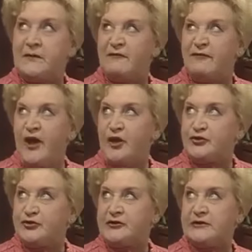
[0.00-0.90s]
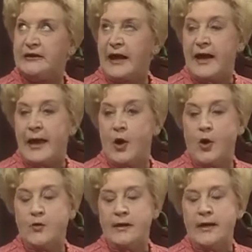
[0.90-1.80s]
Flushed. And I
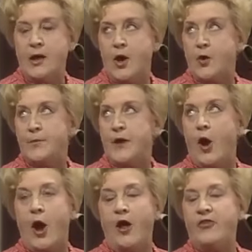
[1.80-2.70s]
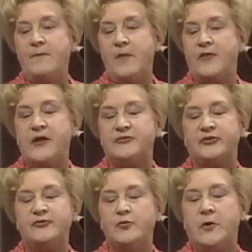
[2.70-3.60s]
only hope your other mother
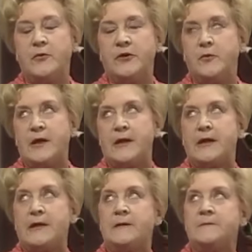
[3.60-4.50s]
doesn't wonder why.